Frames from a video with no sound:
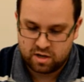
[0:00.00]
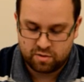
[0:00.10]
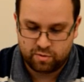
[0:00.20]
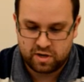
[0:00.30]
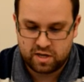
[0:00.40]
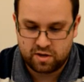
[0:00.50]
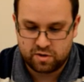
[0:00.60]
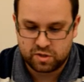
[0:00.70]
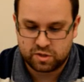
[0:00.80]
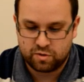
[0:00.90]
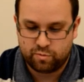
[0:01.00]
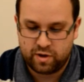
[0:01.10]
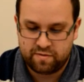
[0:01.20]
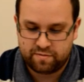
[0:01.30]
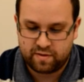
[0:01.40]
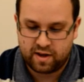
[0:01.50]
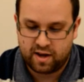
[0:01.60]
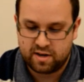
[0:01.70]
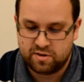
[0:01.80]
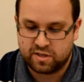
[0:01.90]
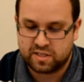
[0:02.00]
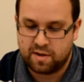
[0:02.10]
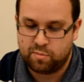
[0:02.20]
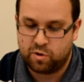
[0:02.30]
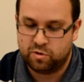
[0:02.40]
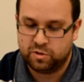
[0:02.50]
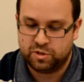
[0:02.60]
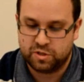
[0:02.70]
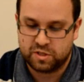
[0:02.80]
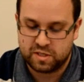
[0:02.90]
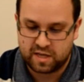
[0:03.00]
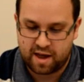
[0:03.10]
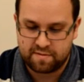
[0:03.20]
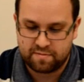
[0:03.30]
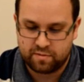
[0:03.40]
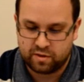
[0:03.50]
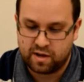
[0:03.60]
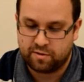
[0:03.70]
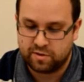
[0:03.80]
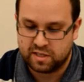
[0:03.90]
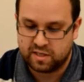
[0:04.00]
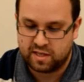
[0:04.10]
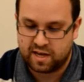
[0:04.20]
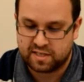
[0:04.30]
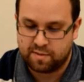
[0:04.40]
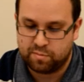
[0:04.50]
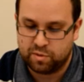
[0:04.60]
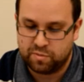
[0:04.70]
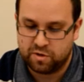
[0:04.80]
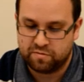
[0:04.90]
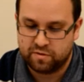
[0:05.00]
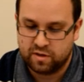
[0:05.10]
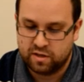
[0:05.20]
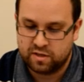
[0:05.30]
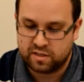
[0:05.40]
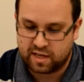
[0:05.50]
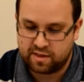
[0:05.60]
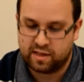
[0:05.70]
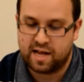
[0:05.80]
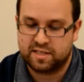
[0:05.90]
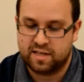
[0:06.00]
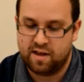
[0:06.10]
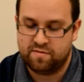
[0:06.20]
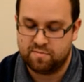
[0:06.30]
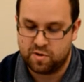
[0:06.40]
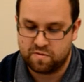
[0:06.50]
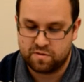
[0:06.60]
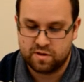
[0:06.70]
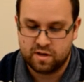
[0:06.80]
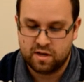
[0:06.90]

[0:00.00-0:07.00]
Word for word: We're going to use with and use our temporal adjusters again, like we did in the example above, to get the last day of the month.